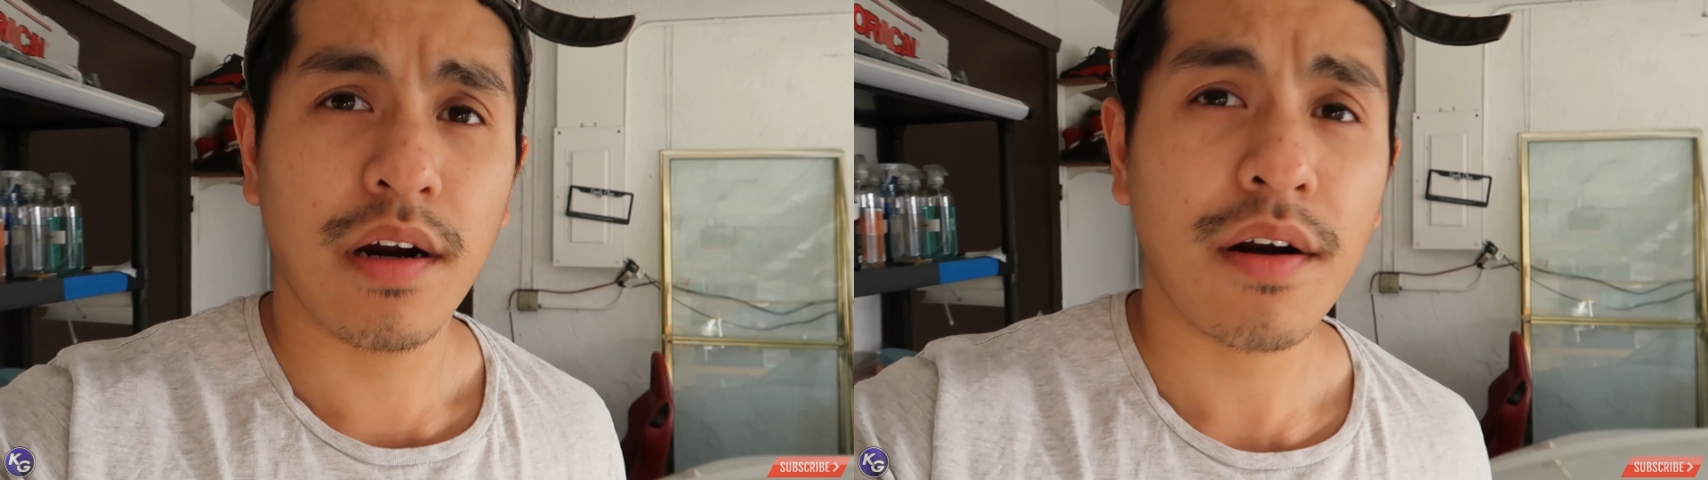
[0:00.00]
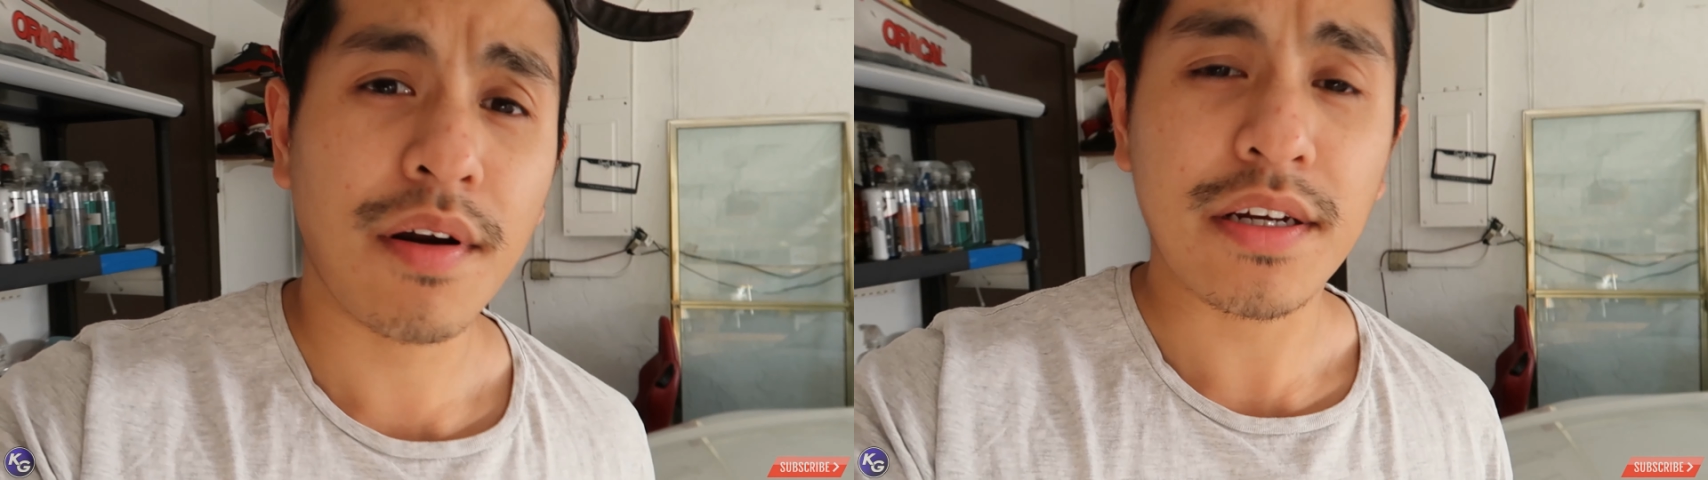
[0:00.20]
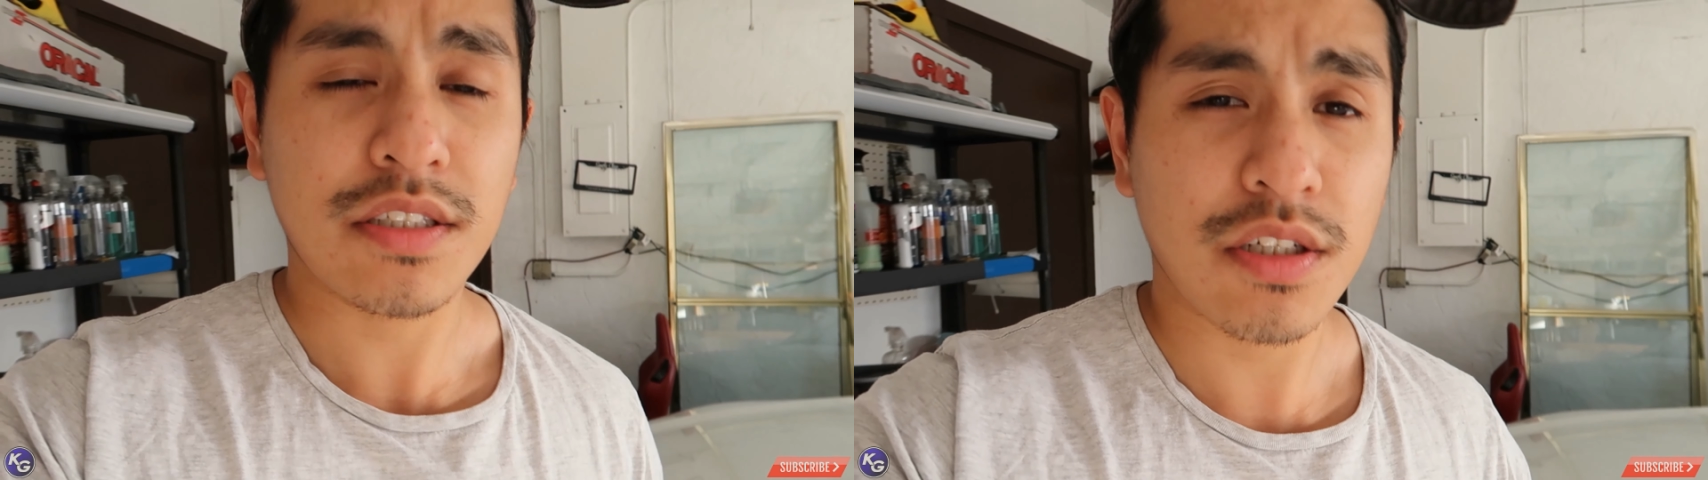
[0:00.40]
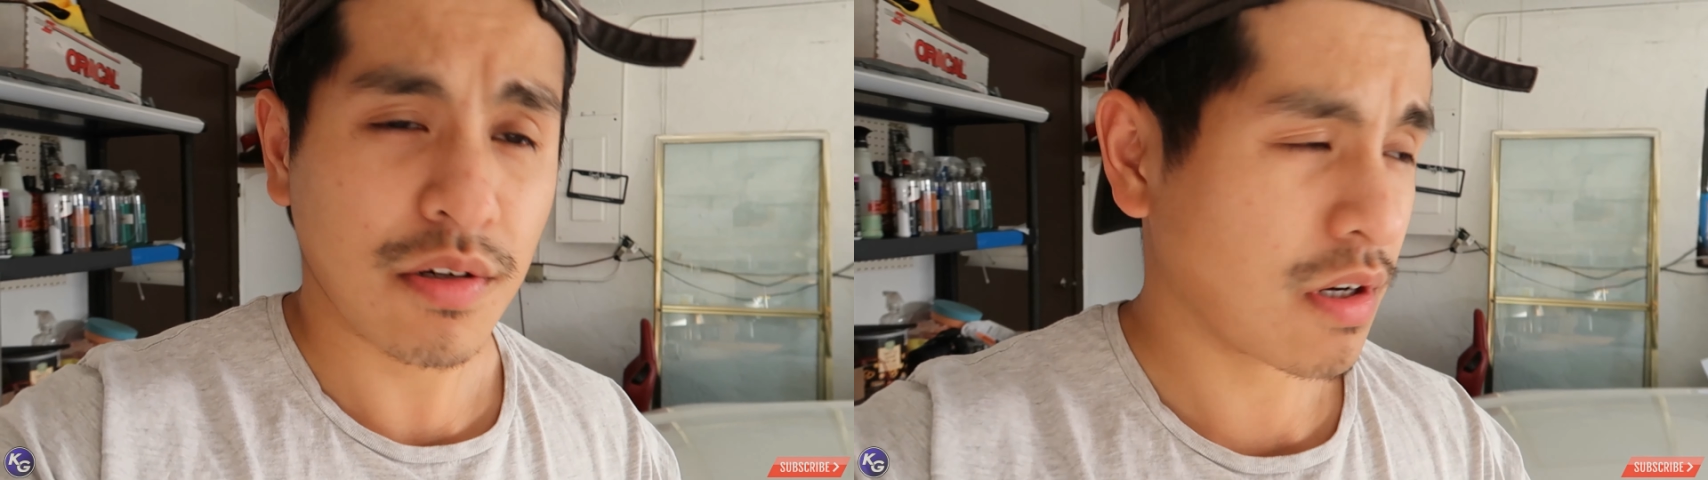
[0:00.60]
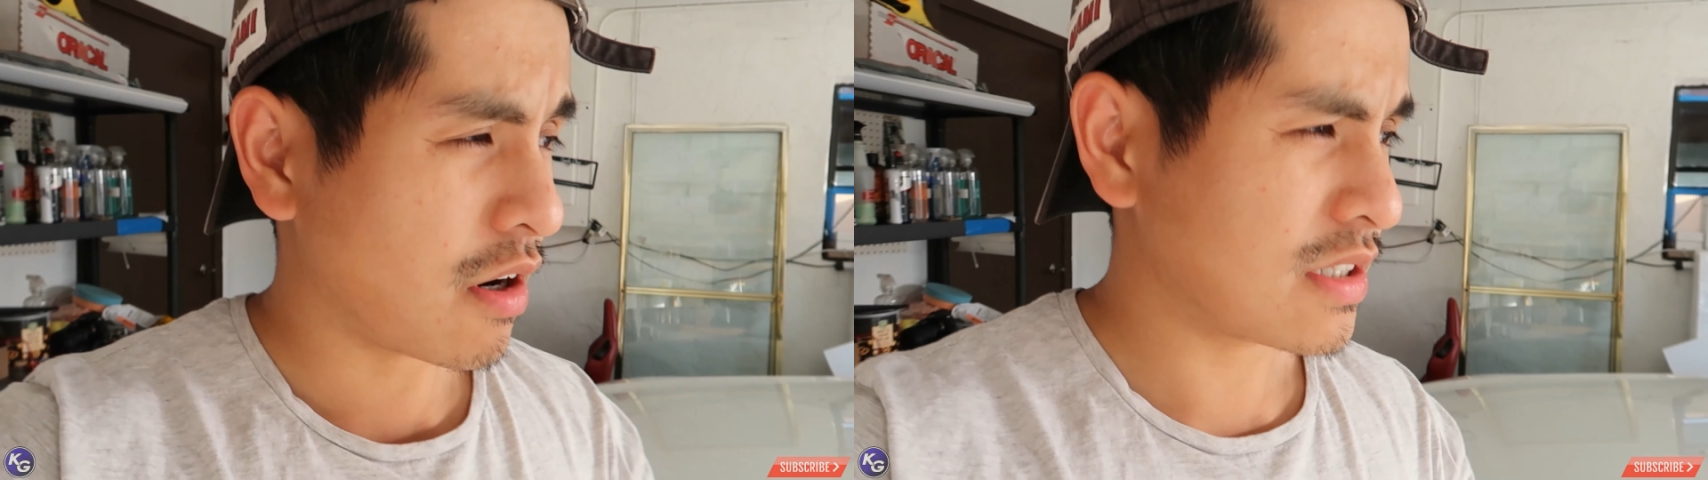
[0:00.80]
Alright,
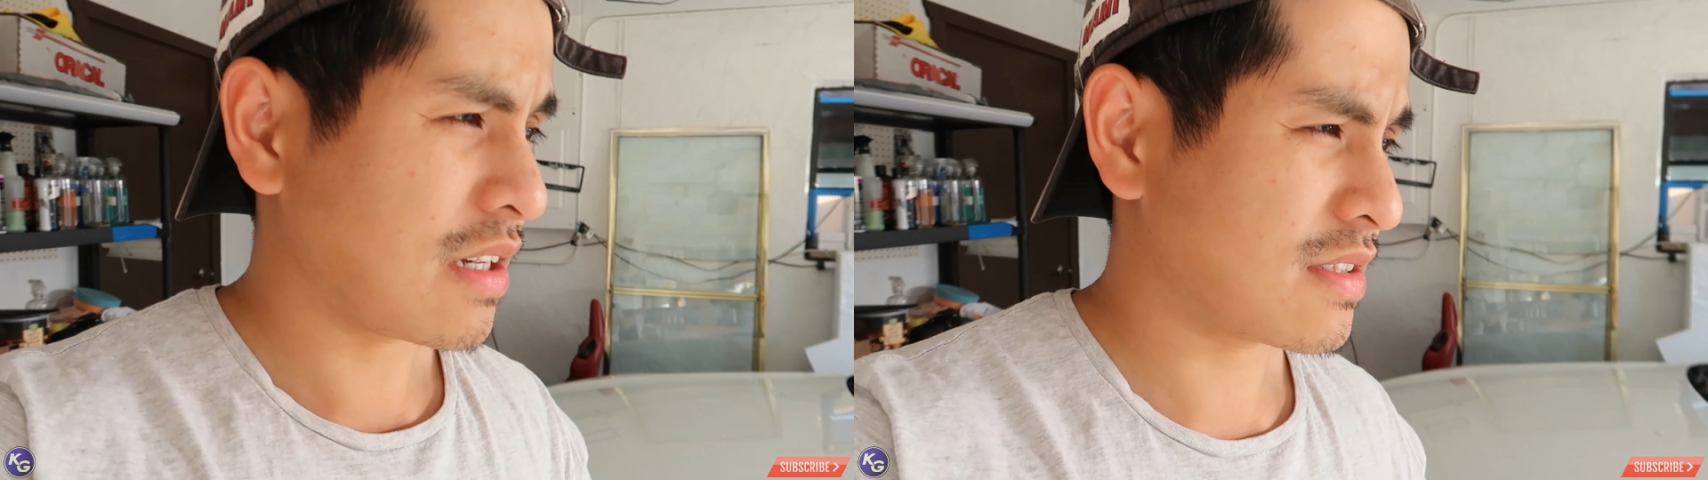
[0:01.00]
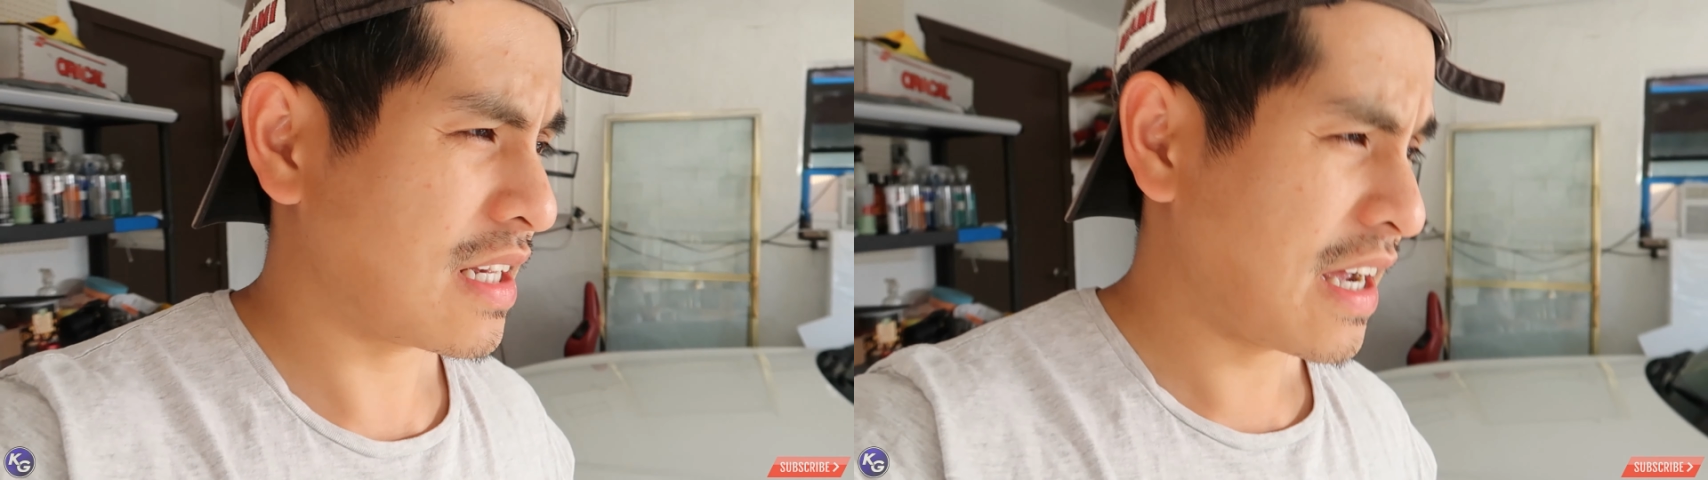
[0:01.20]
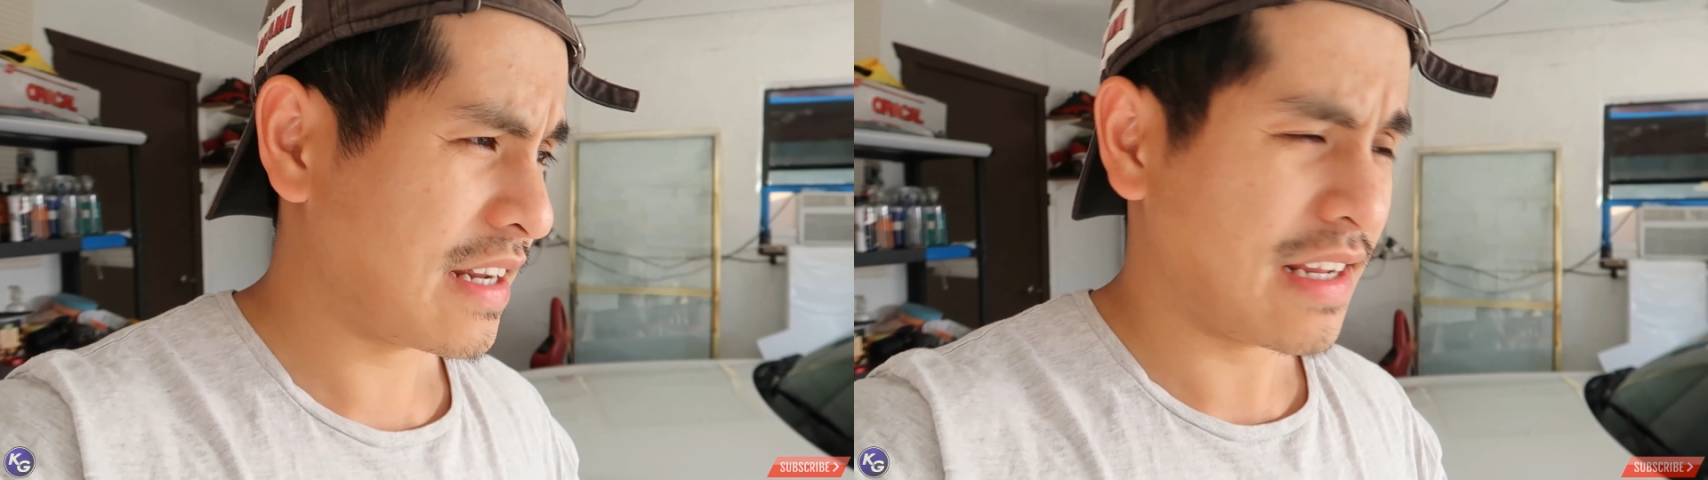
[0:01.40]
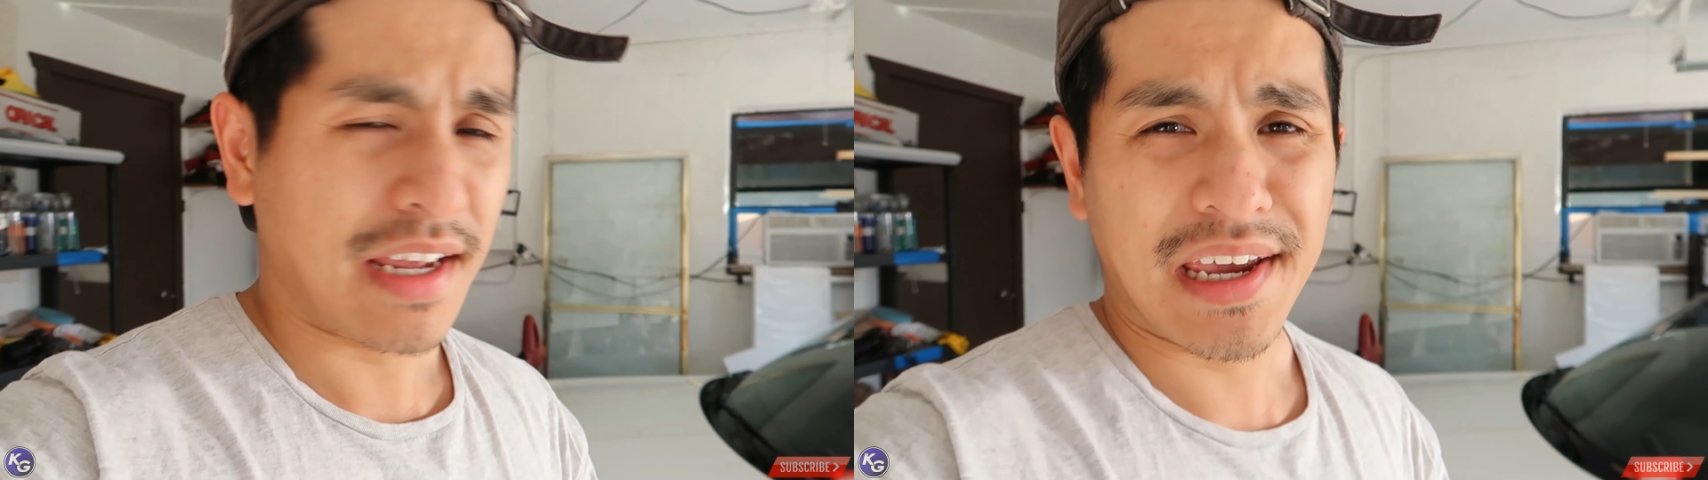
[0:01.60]
so car's outside,